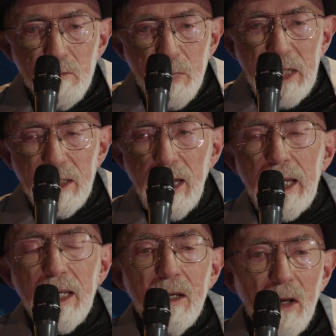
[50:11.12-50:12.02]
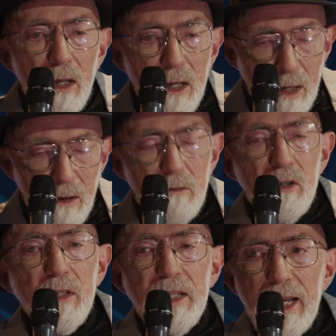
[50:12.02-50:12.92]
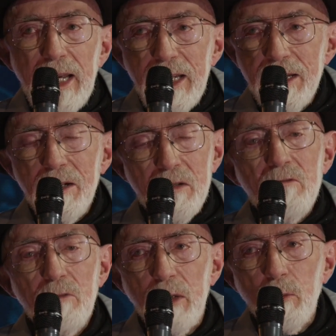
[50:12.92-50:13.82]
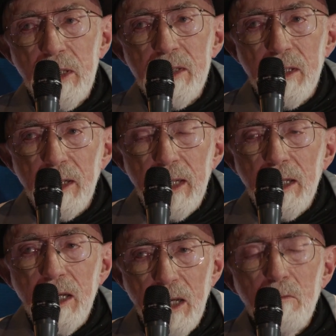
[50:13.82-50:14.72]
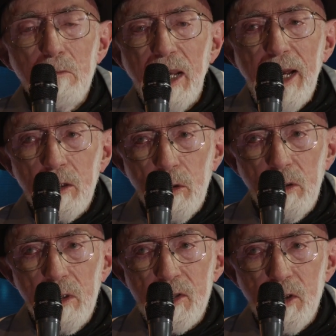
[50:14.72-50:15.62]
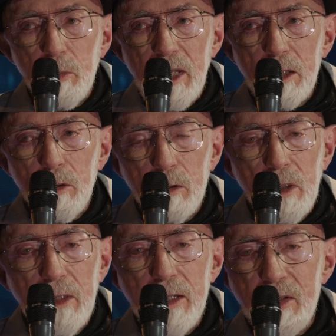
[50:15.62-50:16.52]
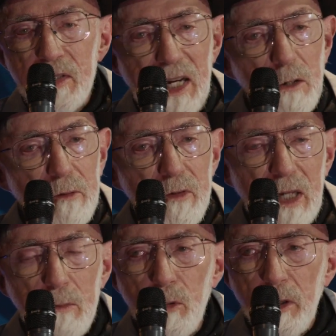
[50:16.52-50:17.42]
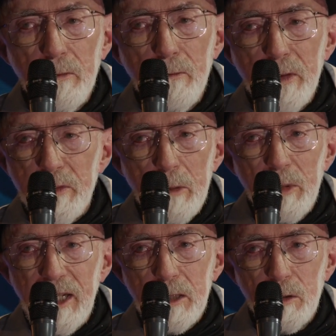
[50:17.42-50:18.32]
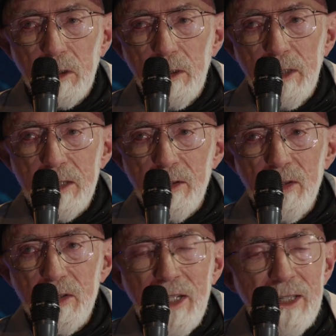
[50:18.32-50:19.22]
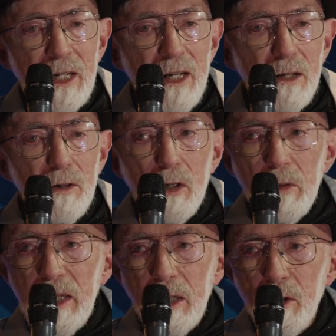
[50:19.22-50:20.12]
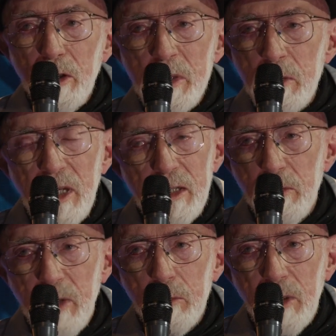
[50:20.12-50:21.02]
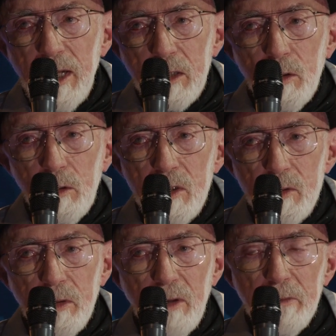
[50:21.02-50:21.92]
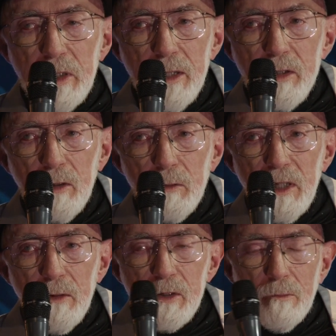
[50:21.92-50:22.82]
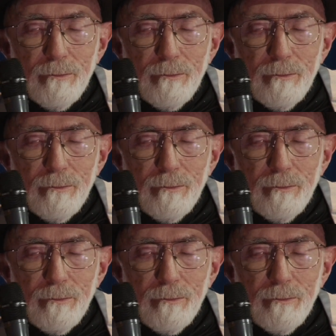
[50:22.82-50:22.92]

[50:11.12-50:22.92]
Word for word: be like today when we study black holes through black hole collisions. Now we've seen more than 50 black hole collisions, and are learning enormous amounts about black holes with gravitational waves.